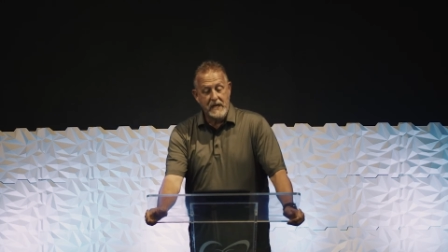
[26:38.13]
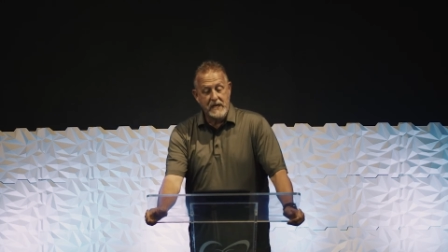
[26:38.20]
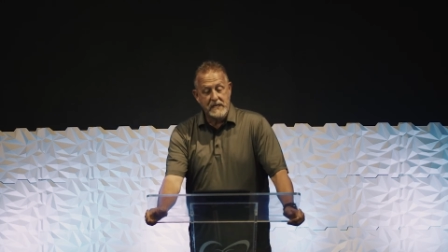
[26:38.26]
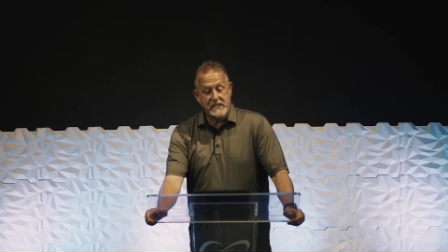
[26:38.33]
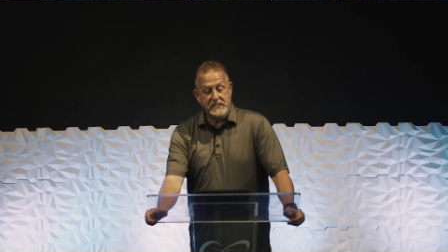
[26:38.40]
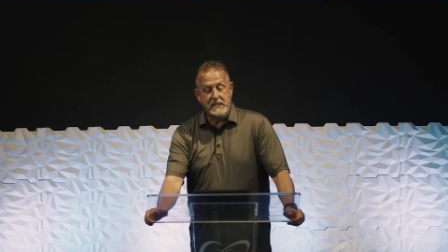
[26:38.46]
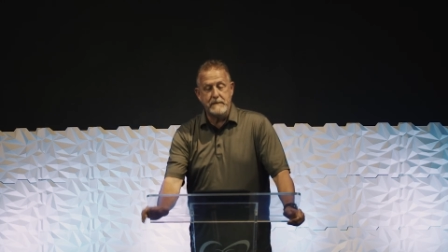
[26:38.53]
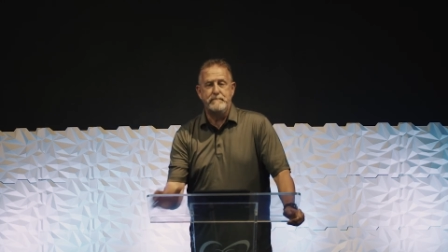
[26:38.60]
You
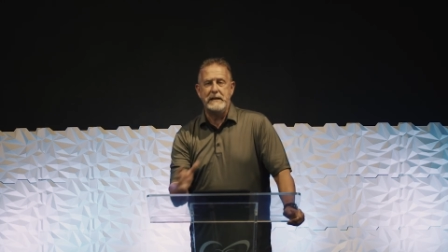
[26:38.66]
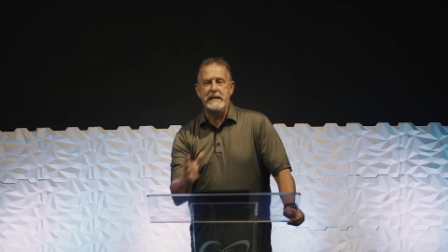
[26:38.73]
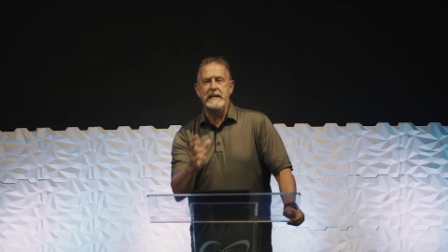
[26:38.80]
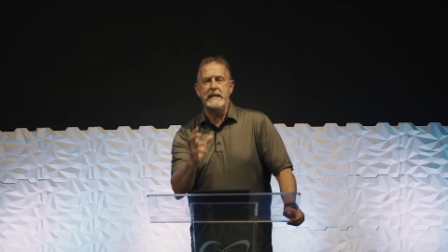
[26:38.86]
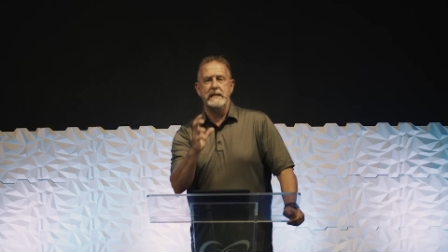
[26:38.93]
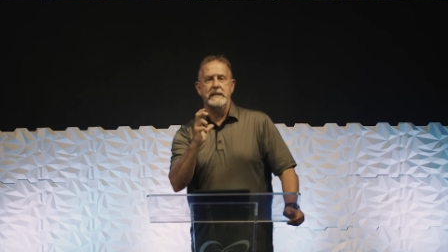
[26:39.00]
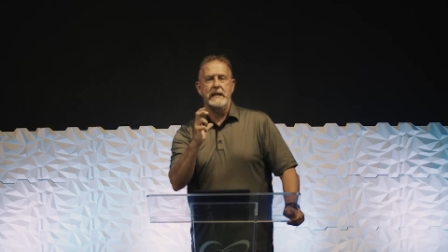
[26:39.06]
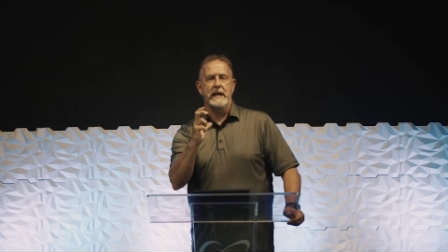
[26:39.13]
see,
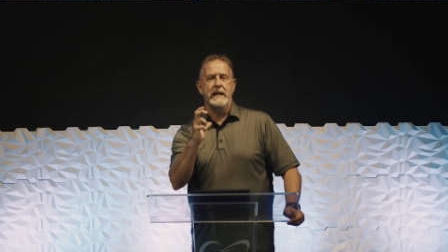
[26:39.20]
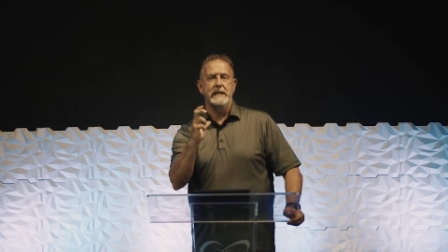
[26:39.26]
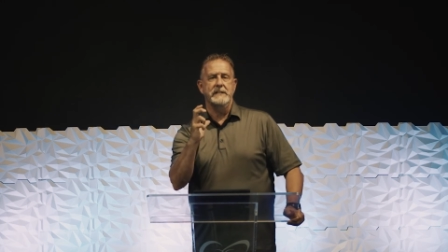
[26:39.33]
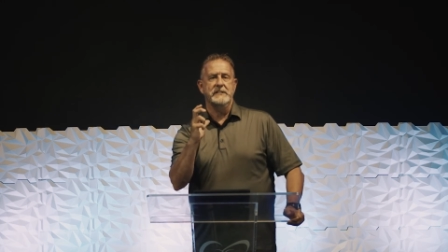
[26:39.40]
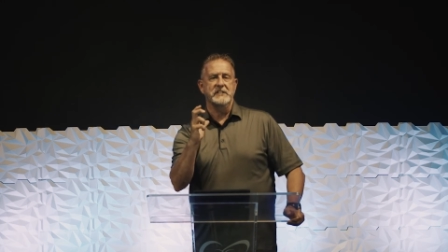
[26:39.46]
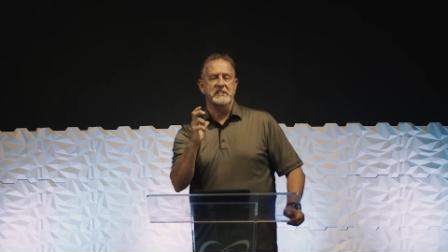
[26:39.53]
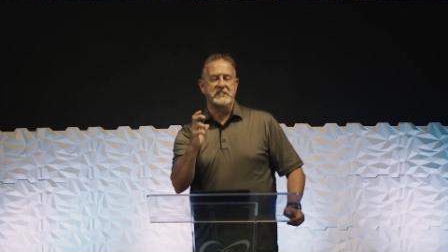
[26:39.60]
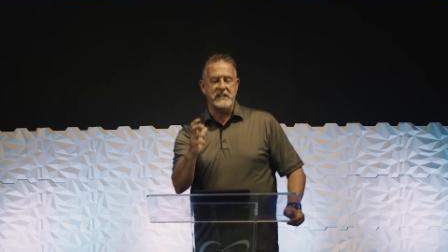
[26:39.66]
being a
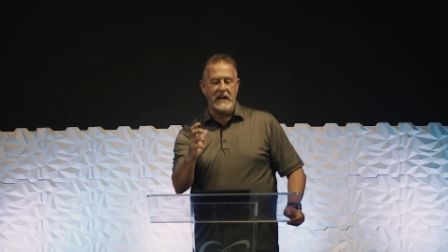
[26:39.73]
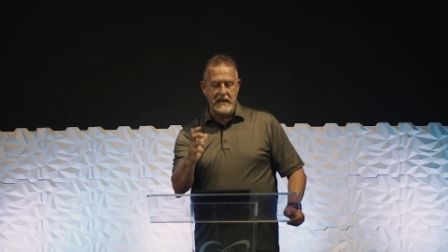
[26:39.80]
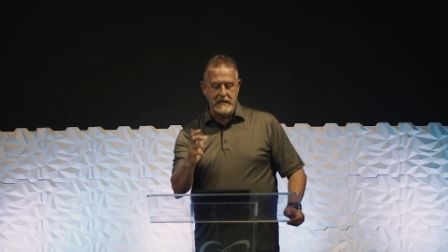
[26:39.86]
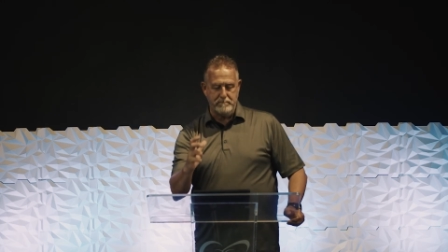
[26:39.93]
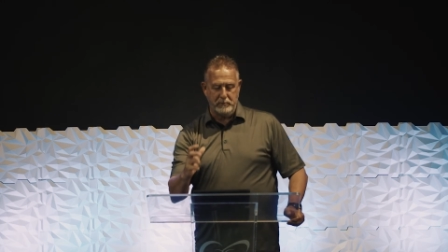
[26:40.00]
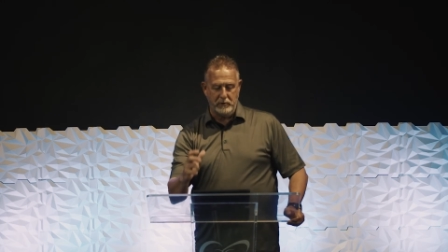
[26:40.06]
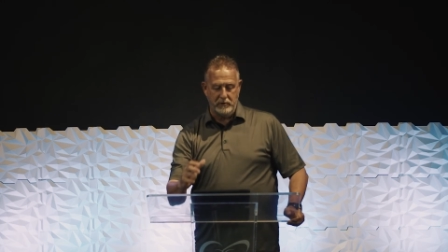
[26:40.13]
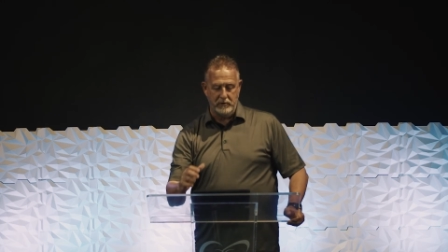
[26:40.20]

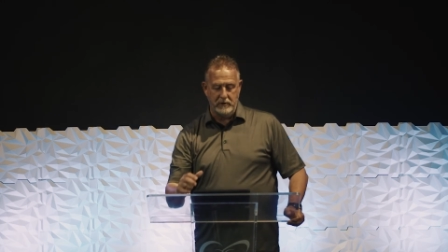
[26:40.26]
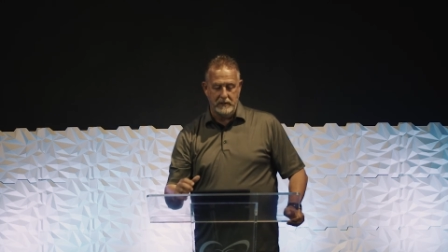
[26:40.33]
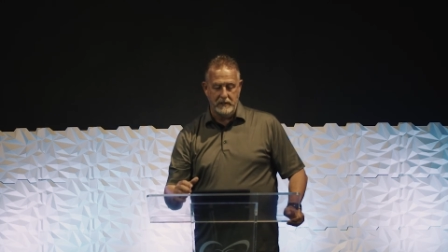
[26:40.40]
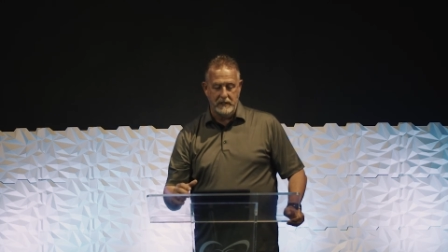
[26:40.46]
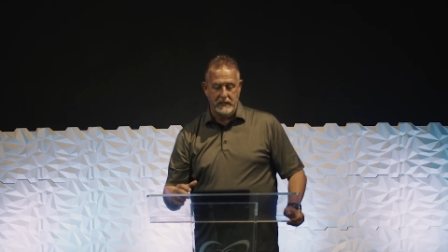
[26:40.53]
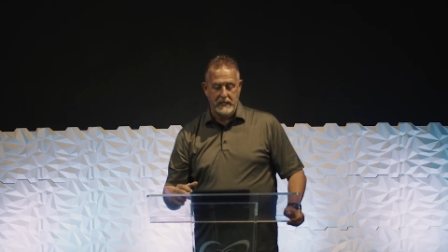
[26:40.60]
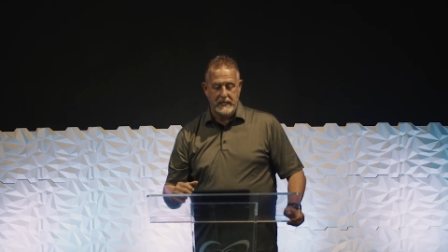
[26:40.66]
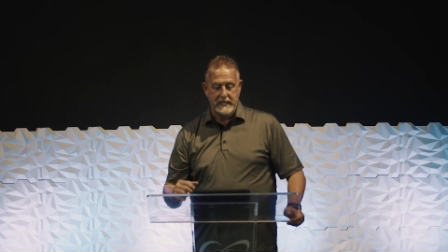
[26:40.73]
disciple
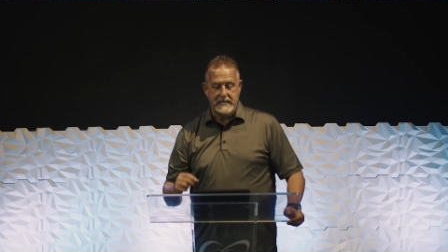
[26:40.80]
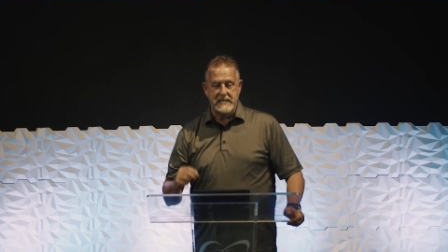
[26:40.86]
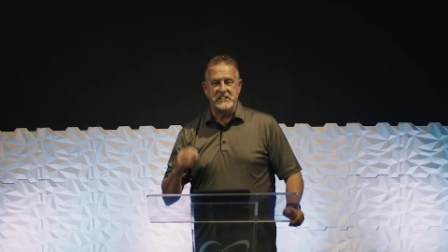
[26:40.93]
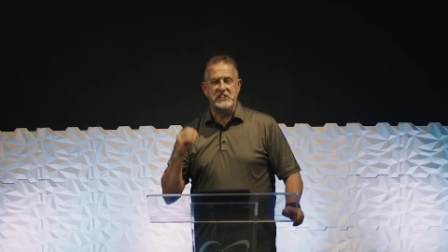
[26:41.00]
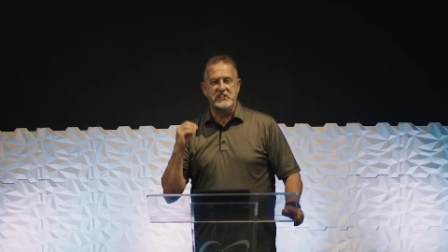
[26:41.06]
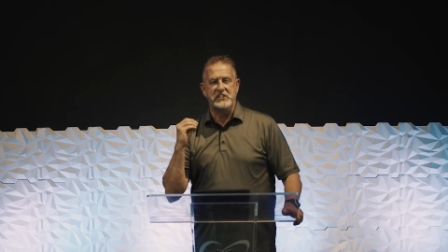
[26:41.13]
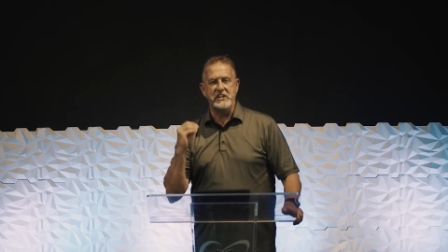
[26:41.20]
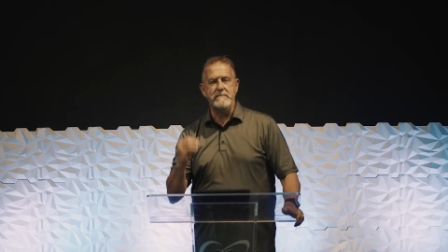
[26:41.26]
is
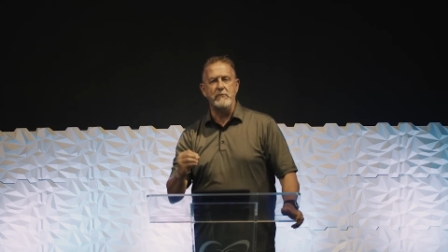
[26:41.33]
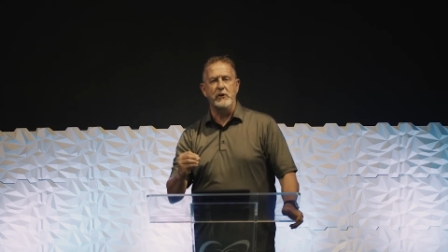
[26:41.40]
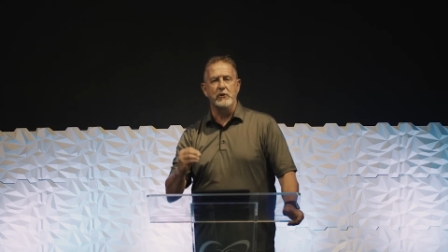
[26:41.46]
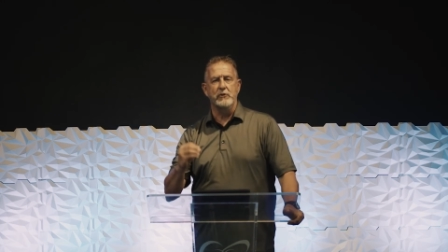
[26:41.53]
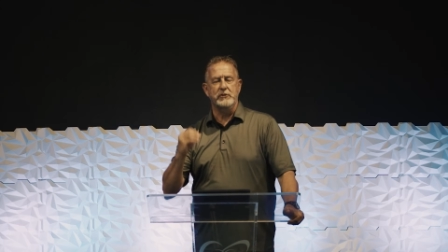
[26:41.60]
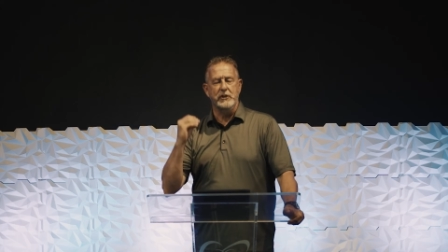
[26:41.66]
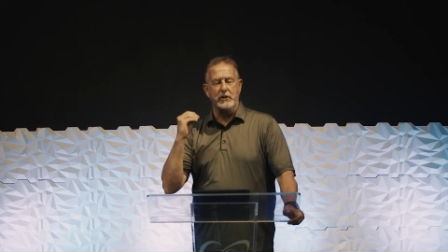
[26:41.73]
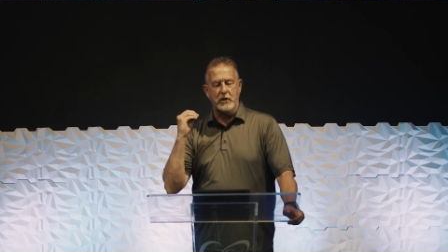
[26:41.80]
similar
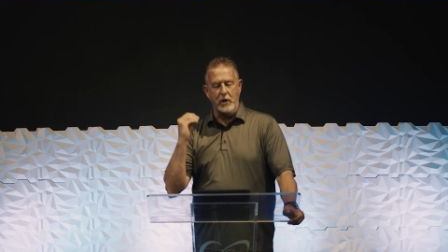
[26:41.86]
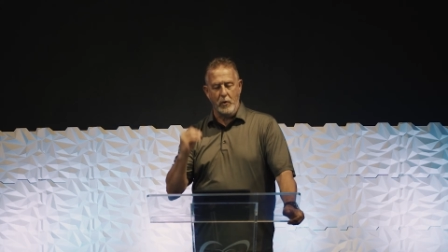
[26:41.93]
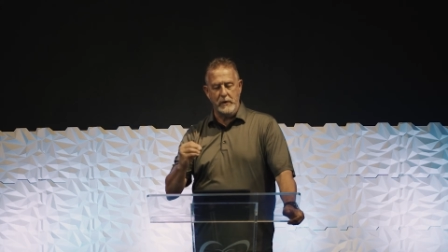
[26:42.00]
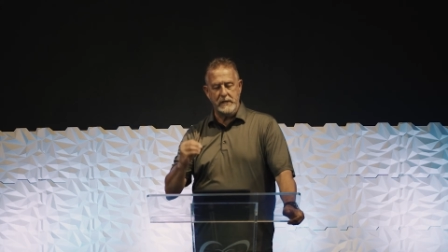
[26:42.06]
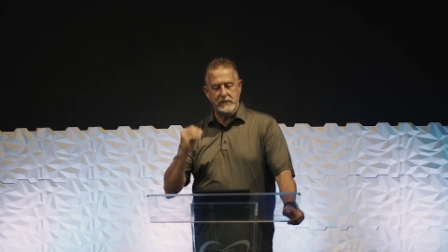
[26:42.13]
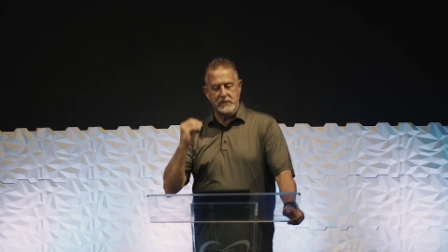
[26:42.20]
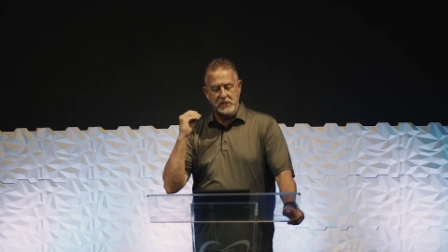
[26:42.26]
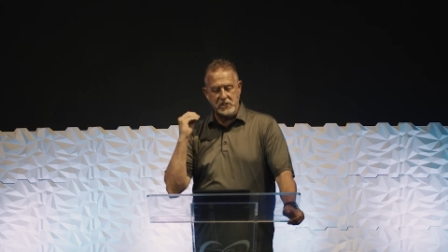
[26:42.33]
to
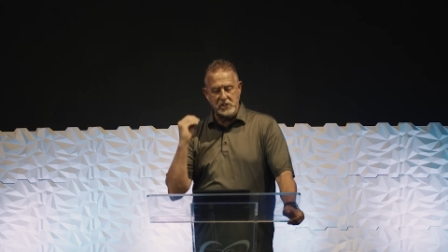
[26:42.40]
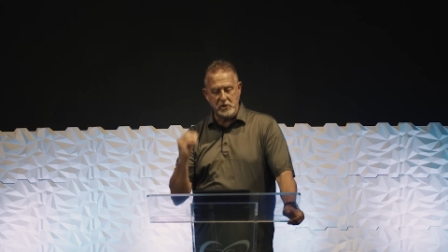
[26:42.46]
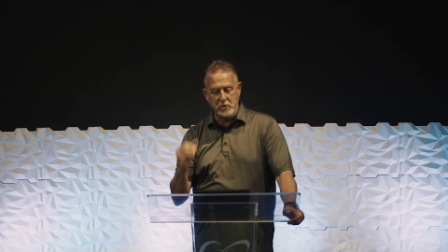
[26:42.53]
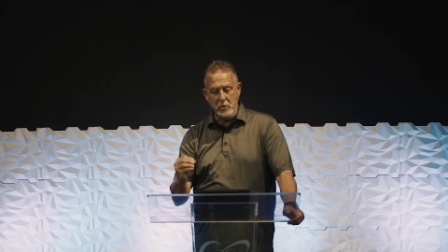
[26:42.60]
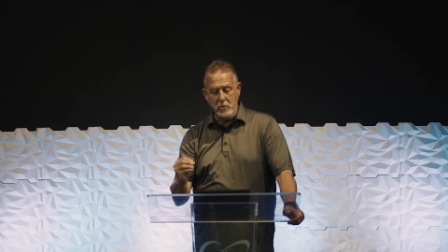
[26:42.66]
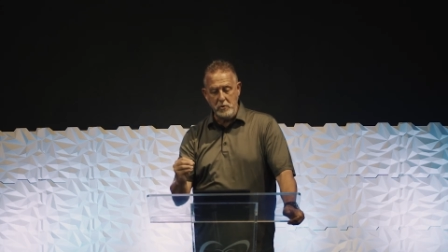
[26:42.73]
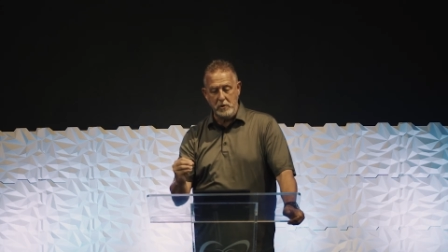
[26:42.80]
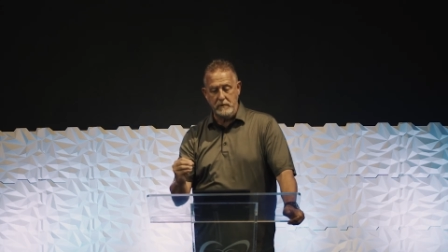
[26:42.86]
going to
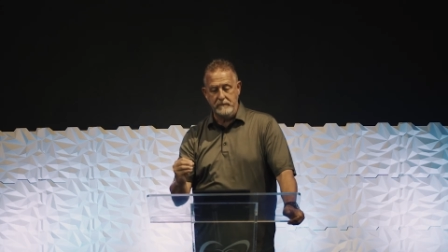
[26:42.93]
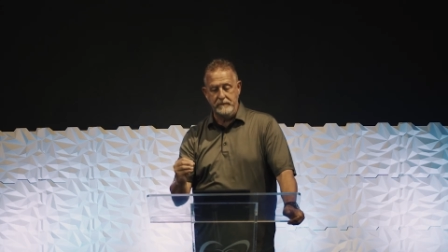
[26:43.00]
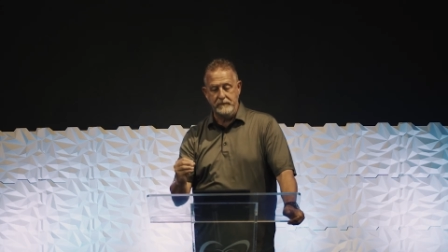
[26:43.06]
school.